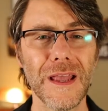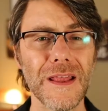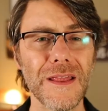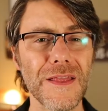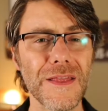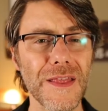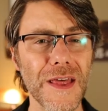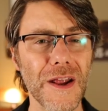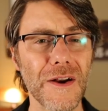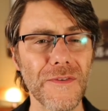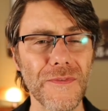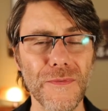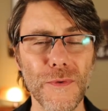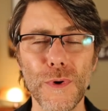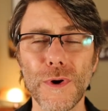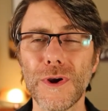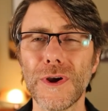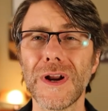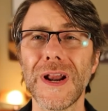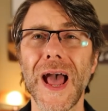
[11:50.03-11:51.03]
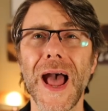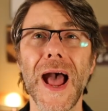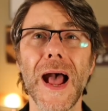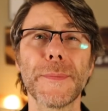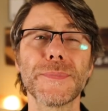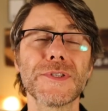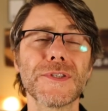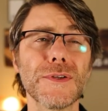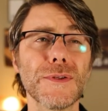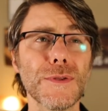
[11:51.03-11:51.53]
and therefore could
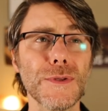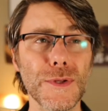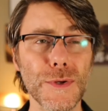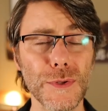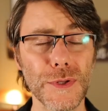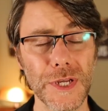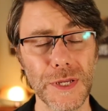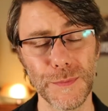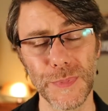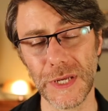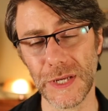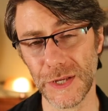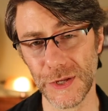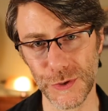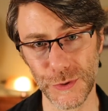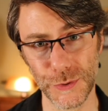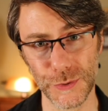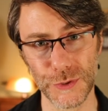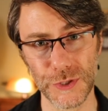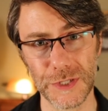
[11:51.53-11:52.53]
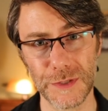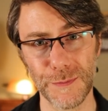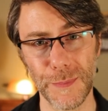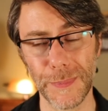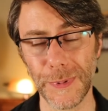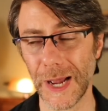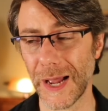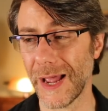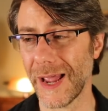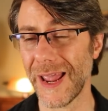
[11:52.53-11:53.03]
absolutely be used
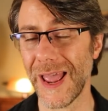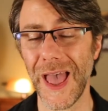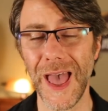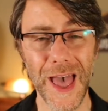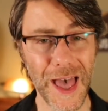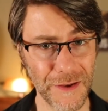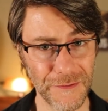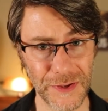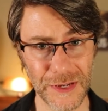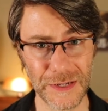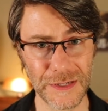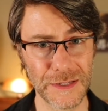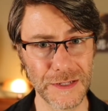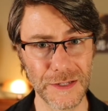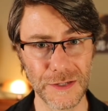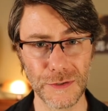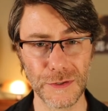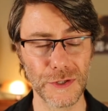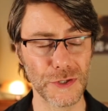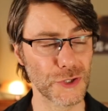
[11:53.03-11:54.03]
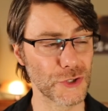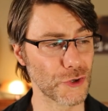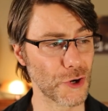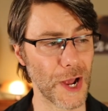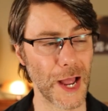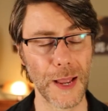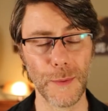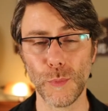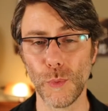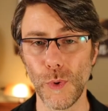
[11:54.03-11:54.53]
by heaven to
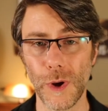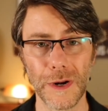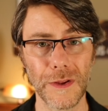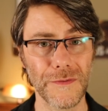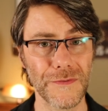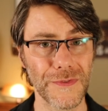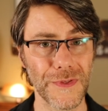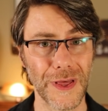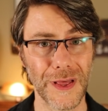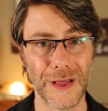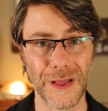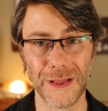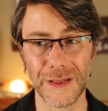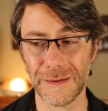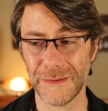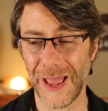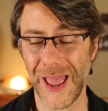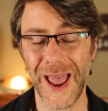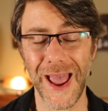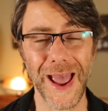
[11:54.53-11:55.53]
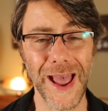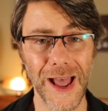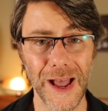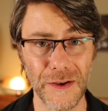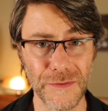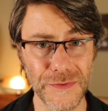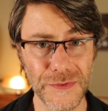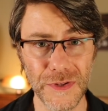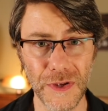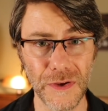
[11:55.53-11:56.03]
describe one of the
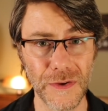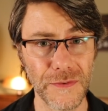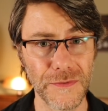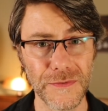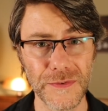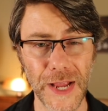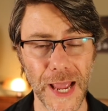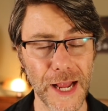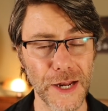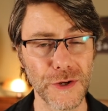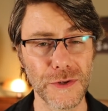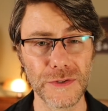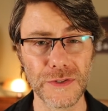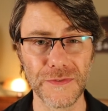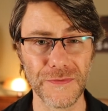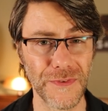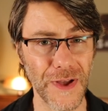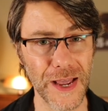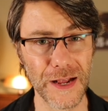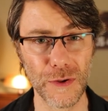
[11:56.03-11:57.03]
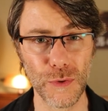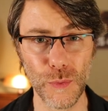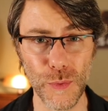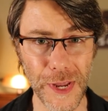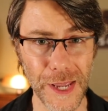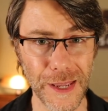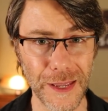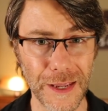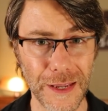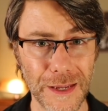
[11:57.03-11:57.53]
halves of Daniel's final
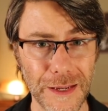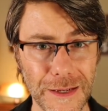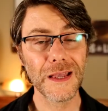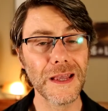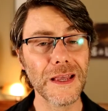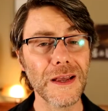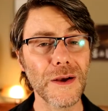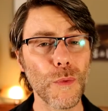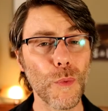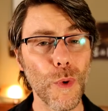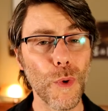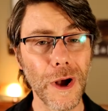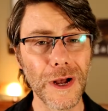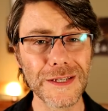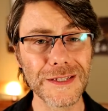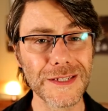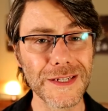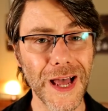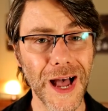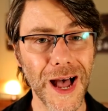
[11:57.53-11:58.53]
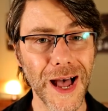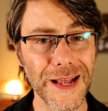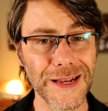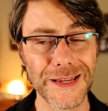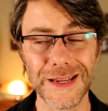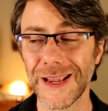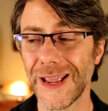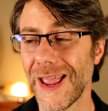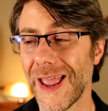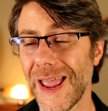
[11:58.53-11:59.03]
week, it was not,
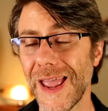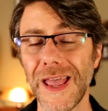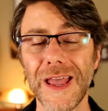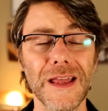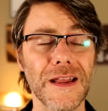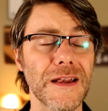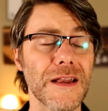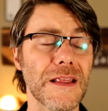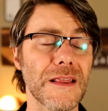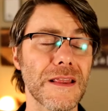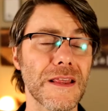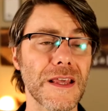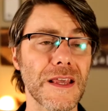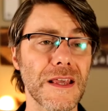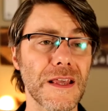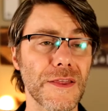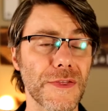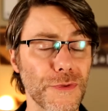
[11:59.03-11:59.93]
and the